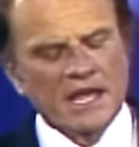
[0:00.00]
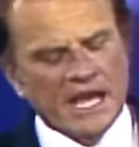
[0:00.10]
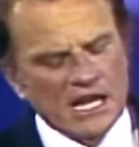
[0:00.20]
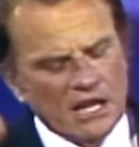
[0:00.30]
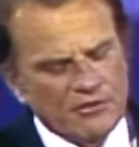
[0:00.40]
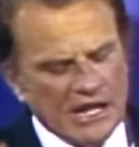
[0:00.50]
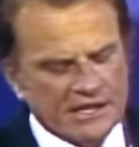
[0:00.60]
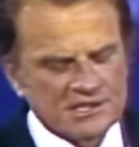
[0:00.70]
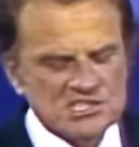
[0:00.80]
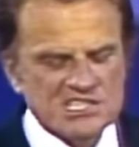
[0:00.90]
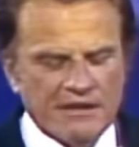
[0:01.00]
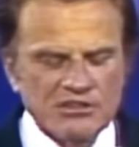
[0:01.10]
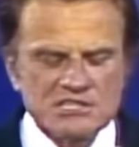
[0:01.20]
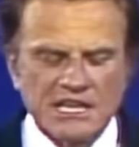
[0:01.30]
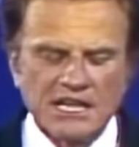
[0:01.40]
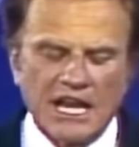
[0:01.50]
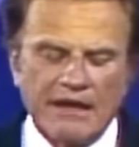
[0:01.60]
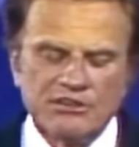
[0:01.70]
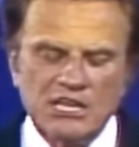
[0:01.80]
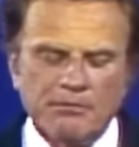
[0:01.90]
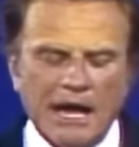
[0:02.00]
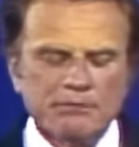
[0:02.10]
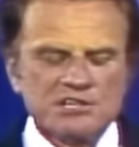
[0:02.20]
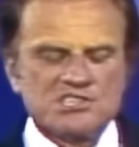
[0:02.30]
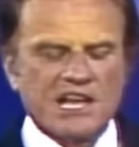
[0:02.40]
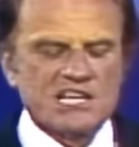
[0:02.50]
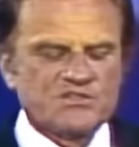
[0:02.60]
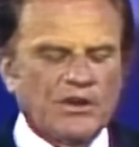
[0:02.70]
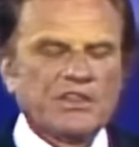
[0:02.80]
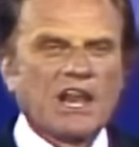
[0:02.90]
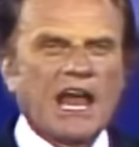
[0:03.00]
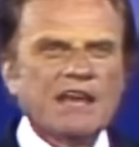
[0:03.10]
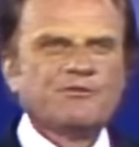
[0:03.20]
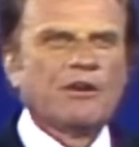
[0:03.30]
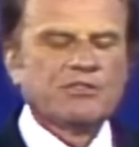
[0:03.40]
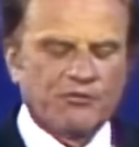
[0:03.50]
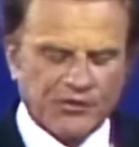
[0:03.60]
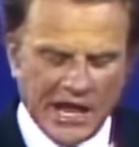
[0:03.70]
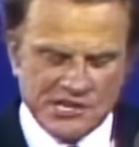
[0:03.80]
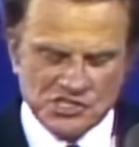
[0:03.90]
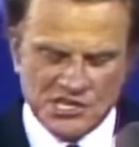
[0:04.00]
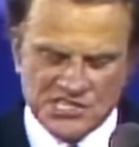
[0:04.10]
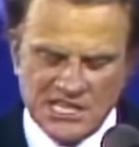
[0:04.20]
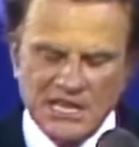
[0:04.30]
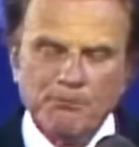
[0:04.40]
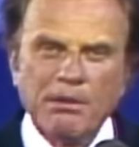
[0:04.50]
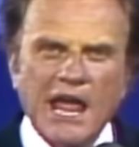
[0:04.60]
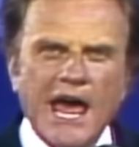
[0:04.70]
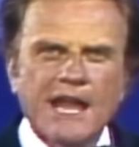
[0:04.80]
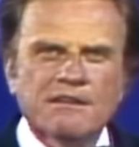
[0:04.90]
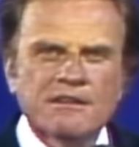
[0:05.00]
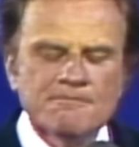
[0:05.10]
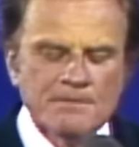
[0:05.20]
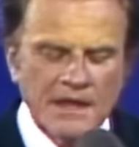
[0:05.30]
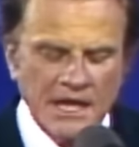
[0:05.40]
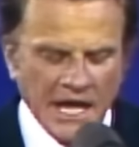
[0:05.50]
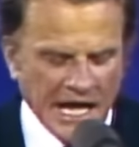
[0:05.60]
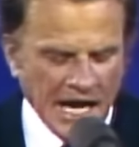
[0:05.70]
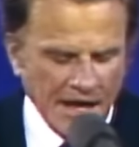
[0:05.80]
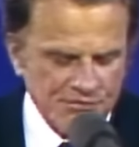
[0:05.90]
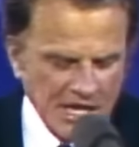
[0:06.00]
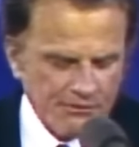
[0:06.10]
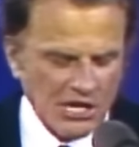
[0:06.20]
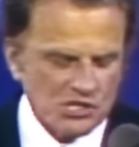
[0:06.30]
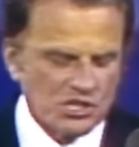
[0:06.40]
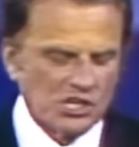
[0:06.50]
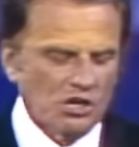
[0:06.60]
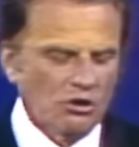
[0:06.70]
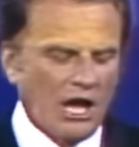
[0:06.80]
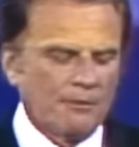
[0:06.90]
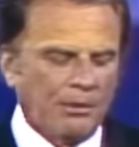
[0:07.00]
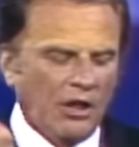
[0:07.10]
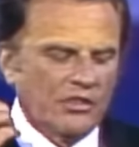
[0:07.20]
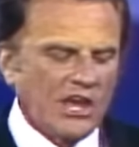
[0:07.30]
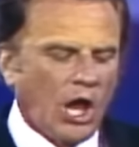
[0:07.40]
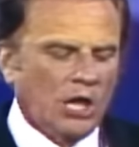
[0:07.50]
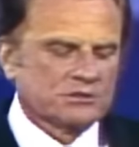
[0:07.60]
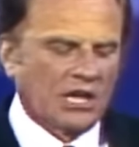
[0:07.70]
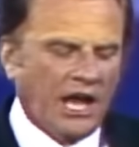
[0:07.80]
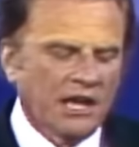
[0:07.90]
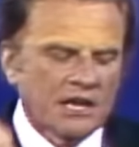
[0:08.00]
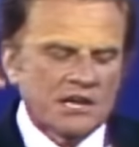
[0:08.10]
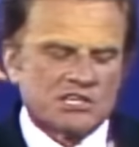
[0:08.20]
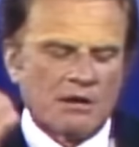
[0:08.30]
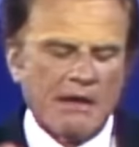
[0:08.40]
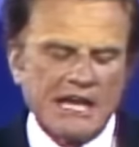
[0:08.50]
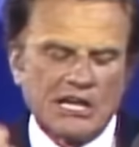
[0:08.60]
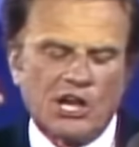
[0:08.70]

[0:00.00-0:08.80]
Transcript: In Leviticus 17:11, the Bible says, "For the life of the flesh is in the blood, and I've given it to you upon the altar to make